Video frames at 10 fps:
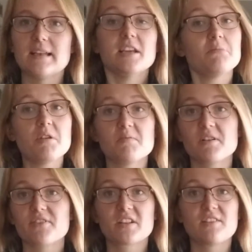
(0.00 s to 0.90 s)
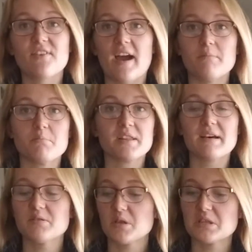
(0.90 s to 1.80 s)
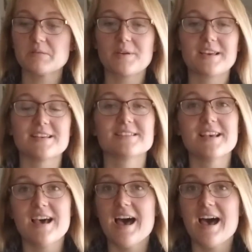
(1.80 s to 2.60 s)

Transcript: he'd be perfectly fine. But that was also because